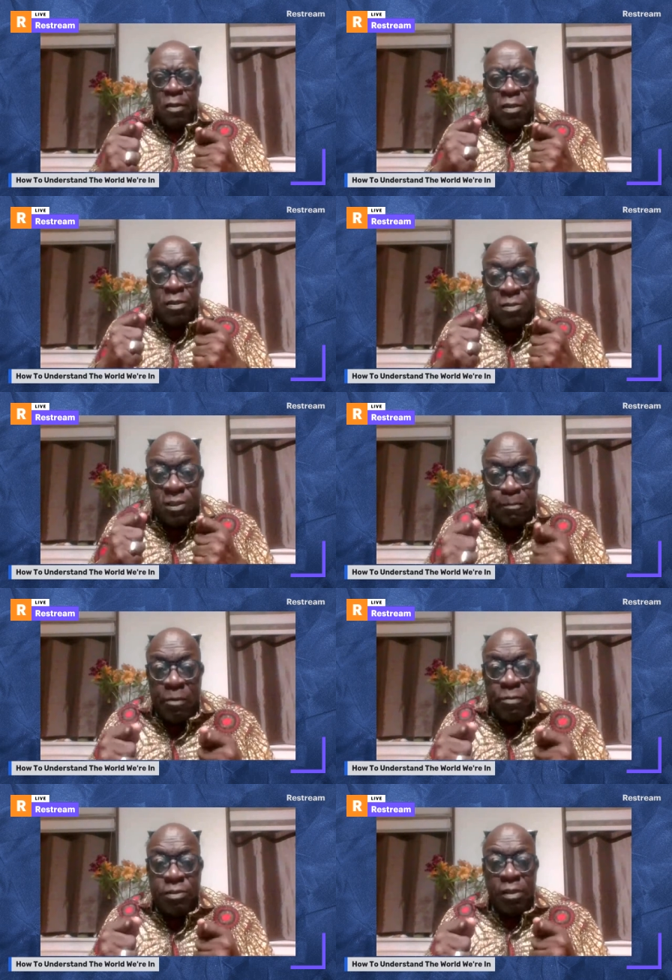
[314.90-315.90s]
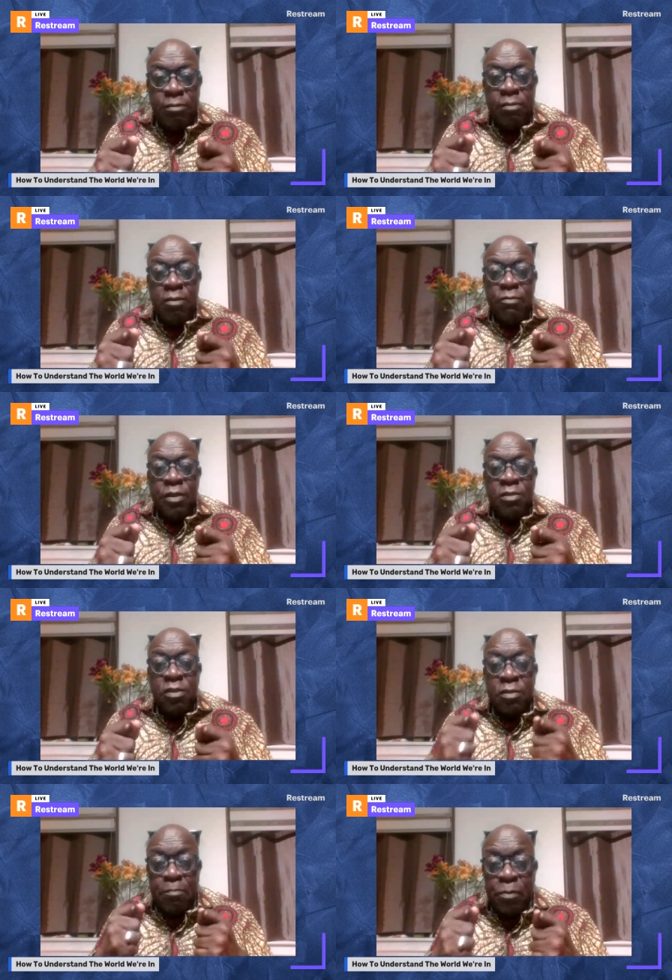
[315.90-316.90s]
conspiracy theory
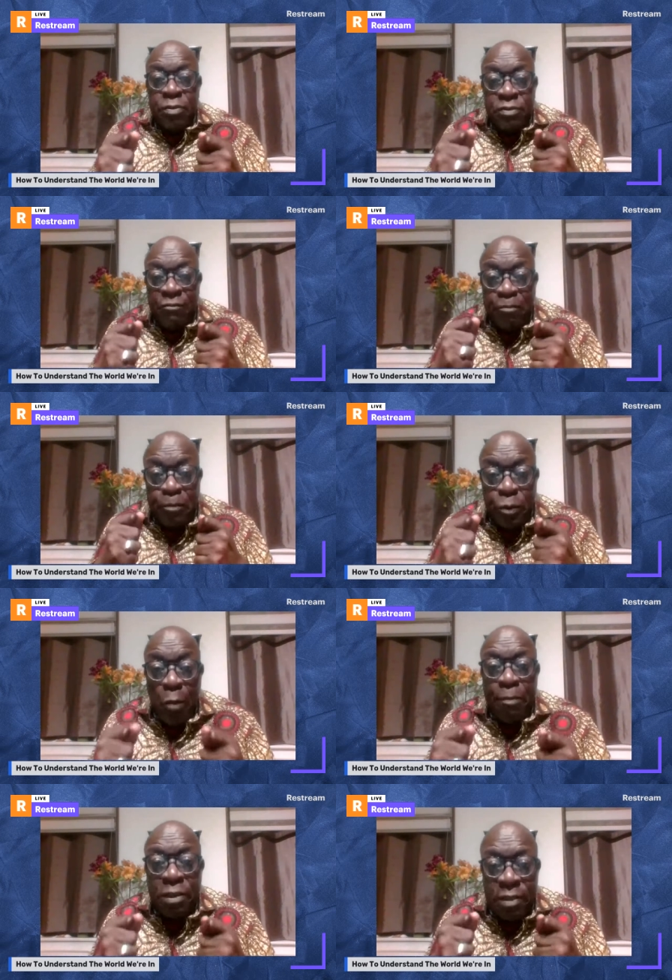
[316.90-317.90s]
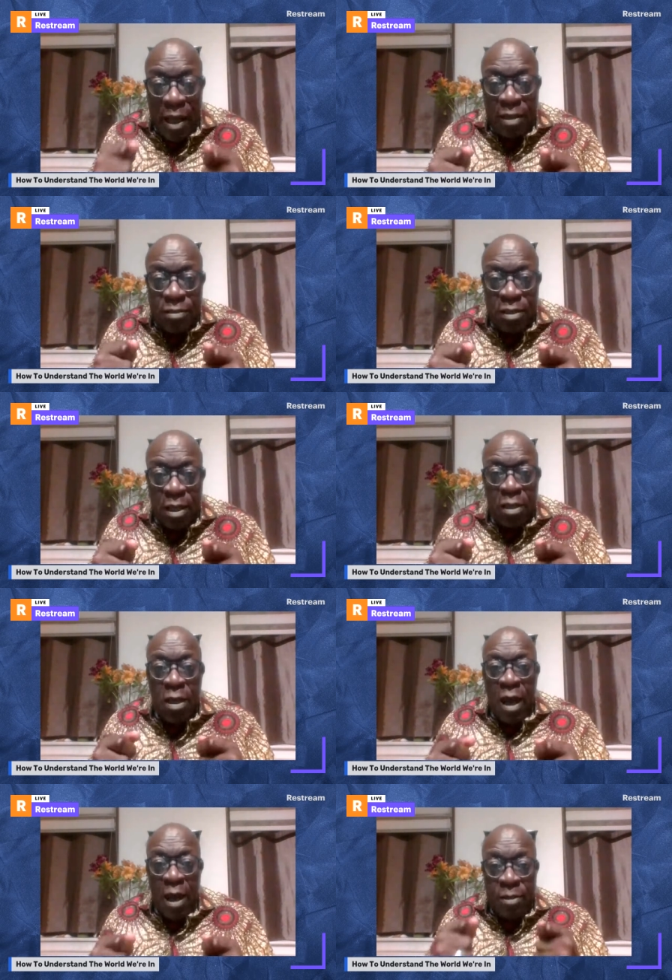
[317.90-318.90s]
to the point of propaganda
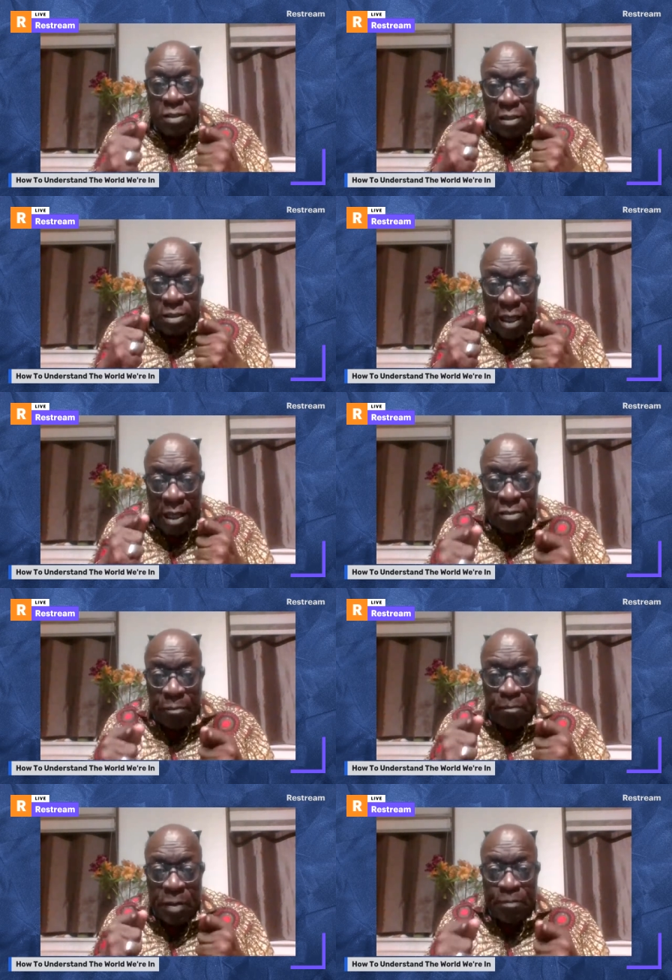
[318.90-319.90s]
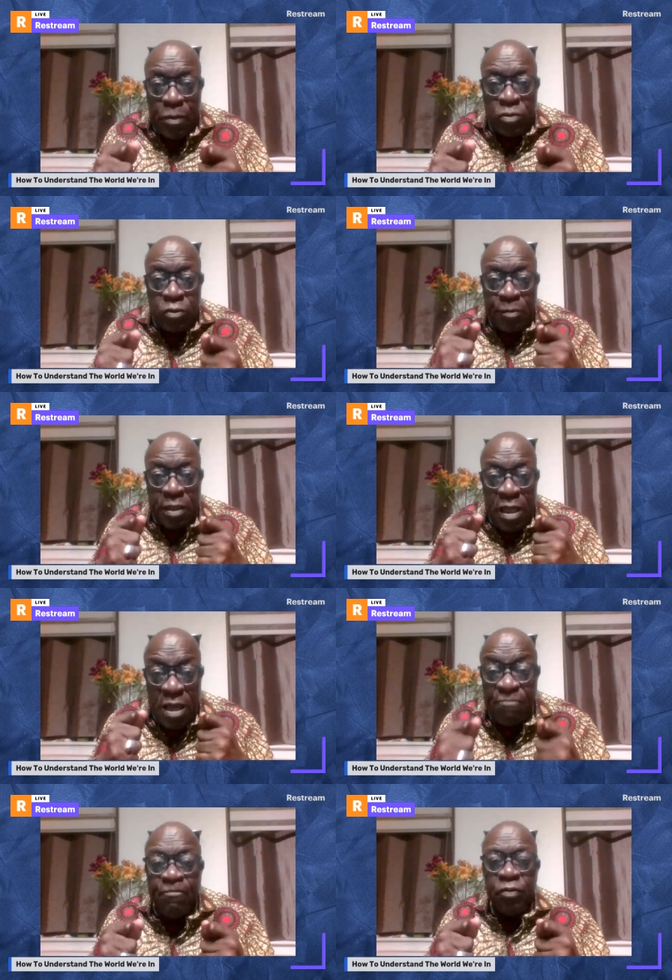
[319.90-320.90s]
and get people to be
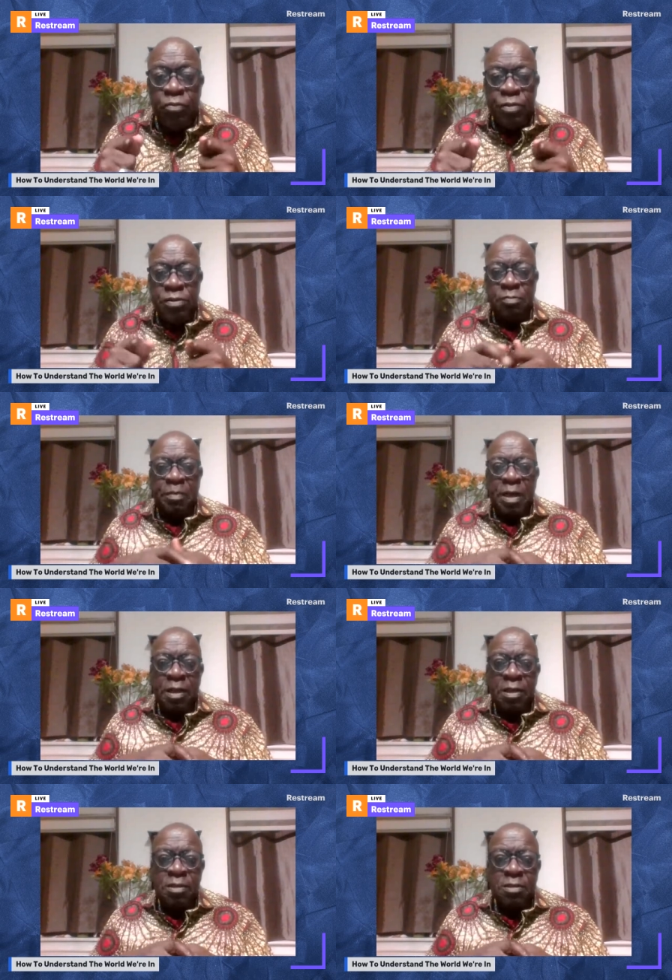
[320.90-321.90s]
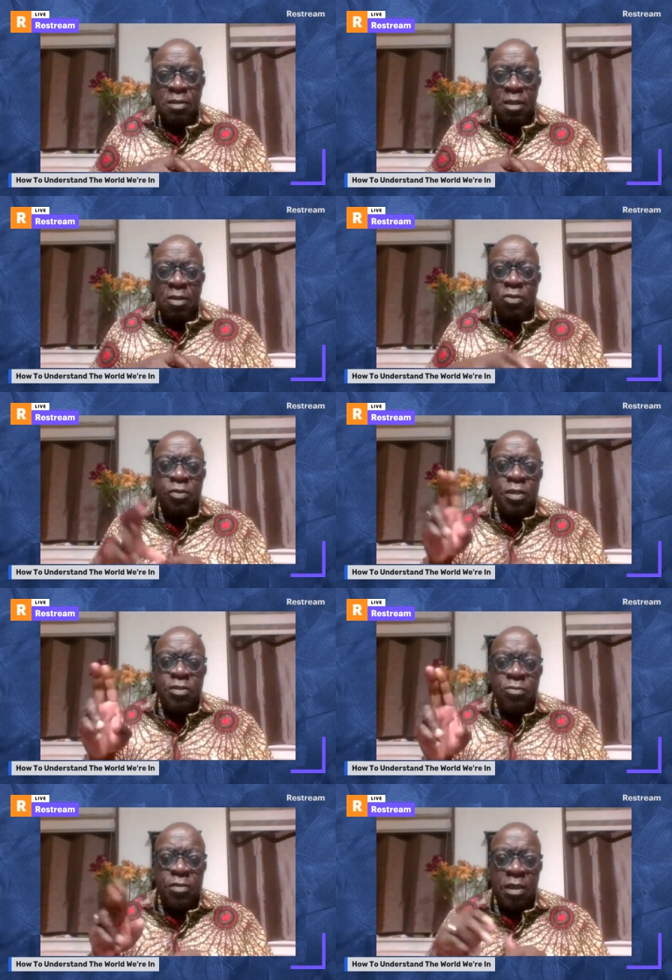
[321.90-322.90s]
influenced by it, you
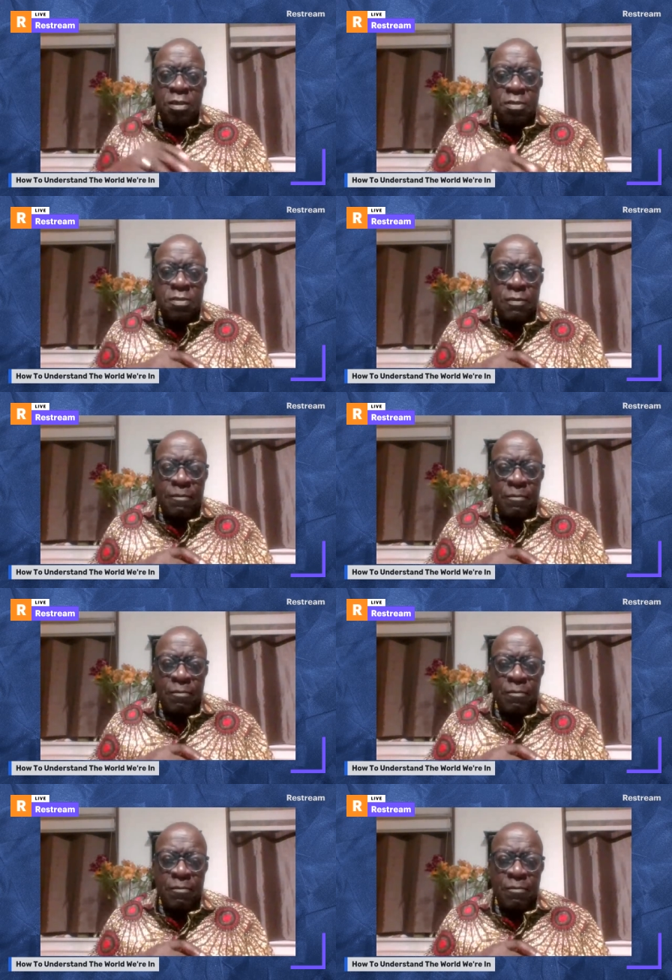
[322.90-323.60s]
need two things.